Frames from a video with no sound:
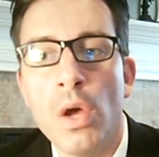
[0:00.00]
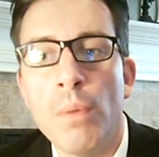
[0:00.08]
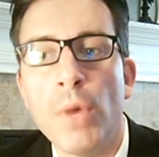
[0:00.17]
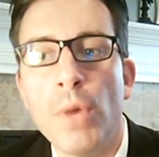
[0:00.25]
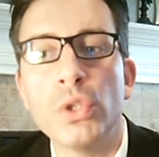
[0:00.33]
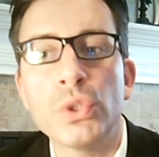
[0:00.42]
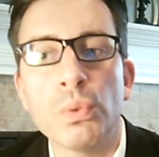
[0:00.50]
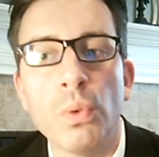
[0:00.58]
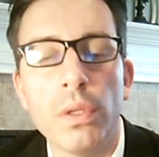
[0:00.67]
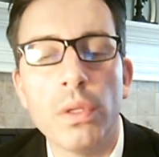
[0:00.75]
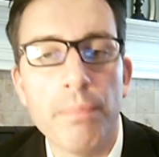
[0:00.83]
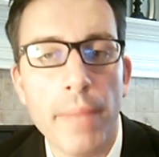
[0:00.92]
most
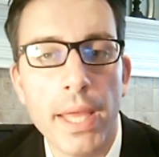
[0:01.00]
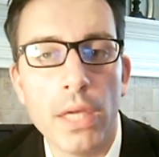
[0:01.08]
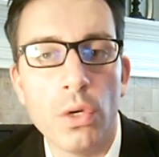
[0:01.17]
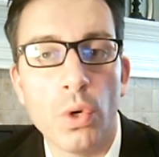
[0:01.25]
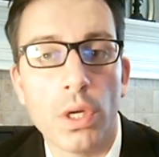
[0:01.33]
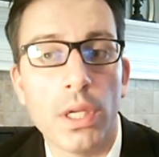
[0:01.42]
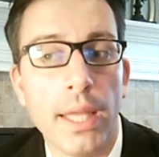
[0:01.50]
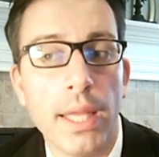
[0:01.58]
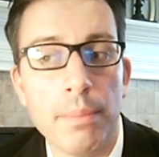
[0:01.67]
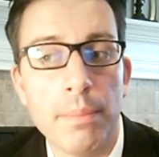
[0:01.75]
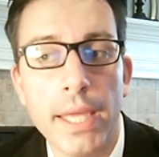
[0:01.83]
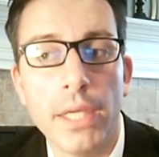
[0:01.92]
will admit or
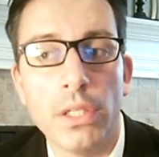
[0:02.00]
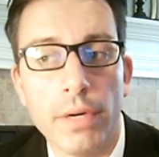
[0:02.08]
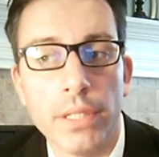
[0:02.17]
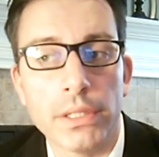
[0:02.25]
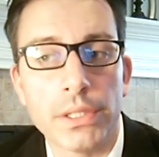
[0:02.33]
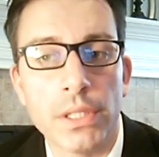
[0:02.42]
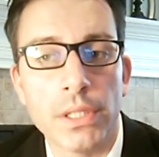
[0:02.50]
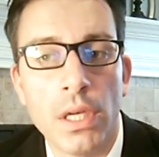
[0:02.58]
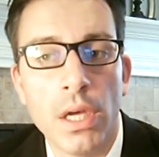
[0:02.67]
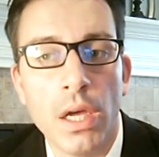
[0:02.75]
claim ignorance